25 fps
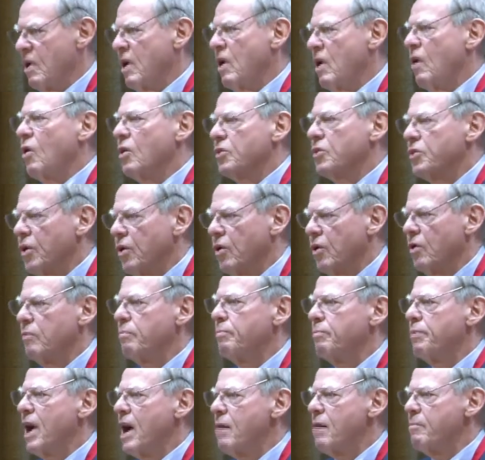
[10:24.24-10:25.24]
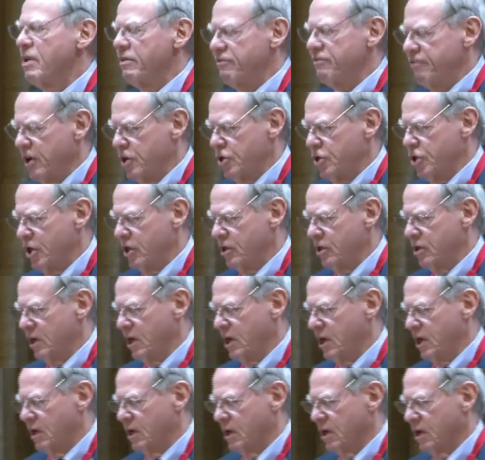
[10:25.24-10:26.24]
Although prima facie
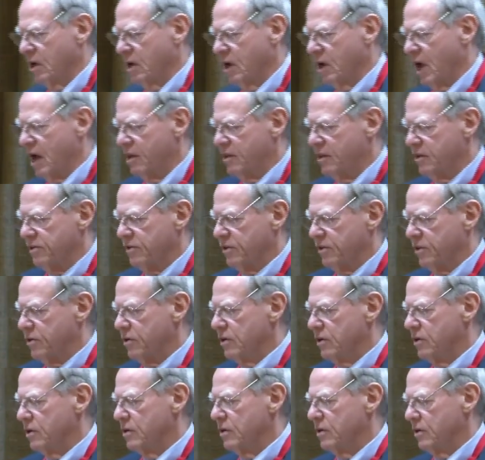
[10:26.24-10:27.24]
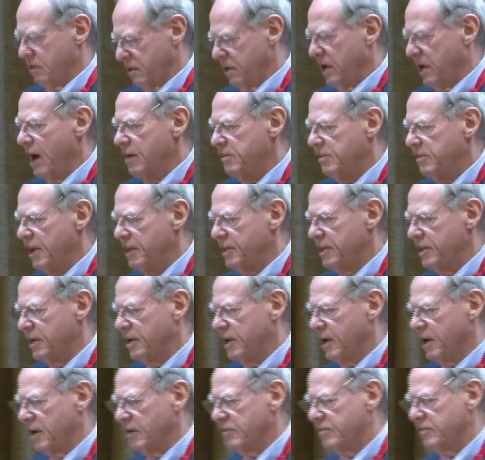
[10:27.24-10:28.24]
the Icelandic
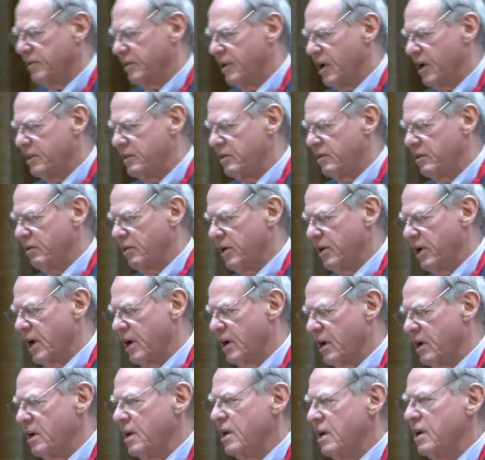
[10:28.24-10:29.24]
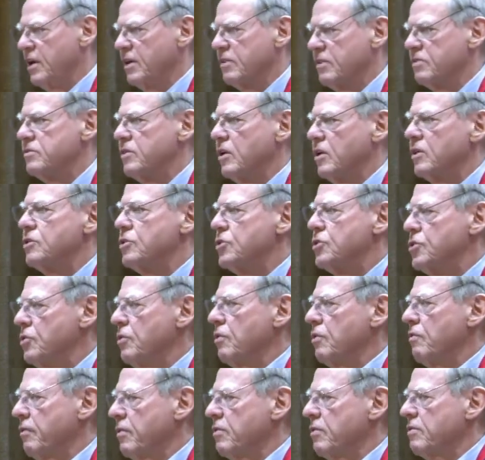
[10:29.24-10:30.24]
case criteria is not
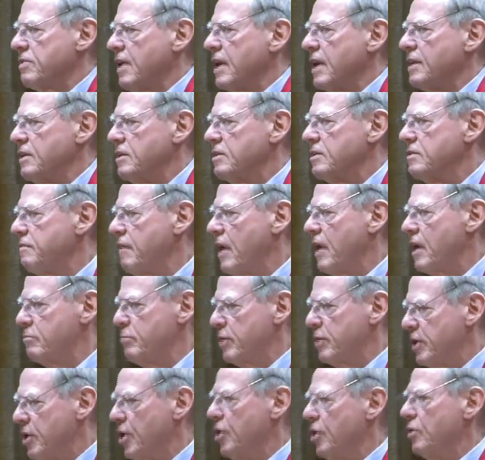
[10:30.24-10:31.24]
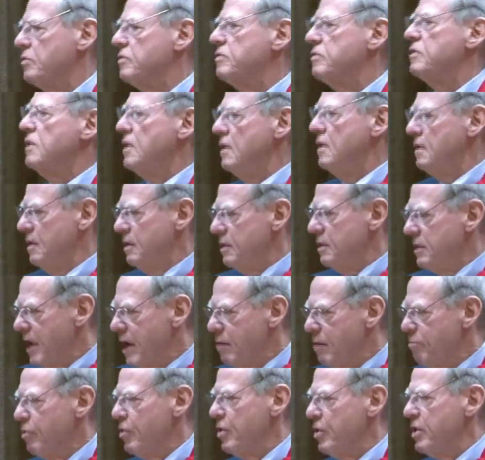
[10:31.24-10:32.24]
satisfied because the
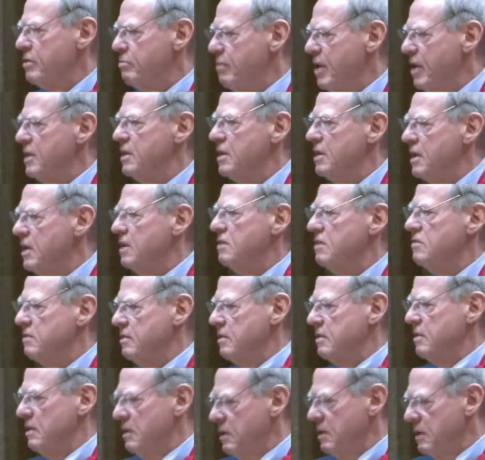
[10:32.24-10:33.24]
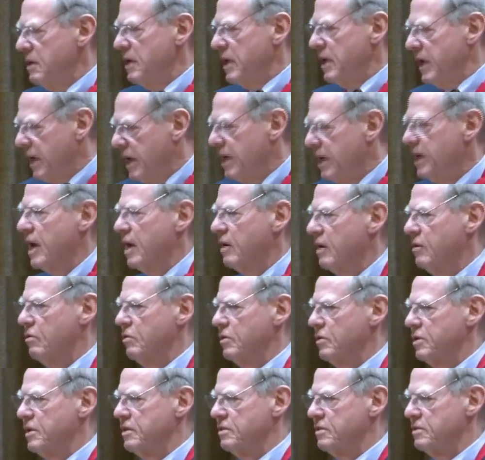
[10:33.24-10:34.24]
appointment is in
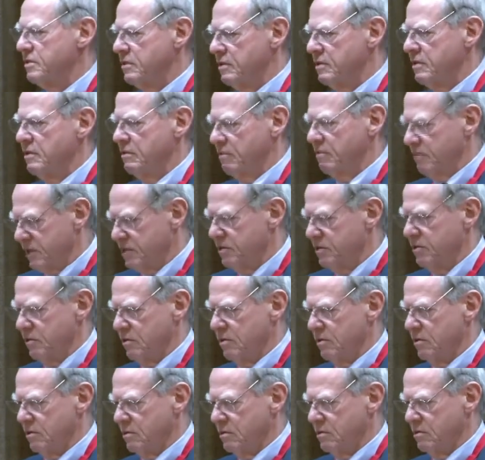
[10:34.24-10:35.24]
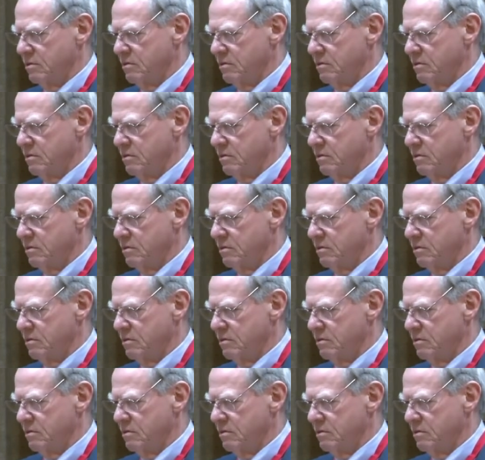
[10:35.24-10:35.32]
accordance with law,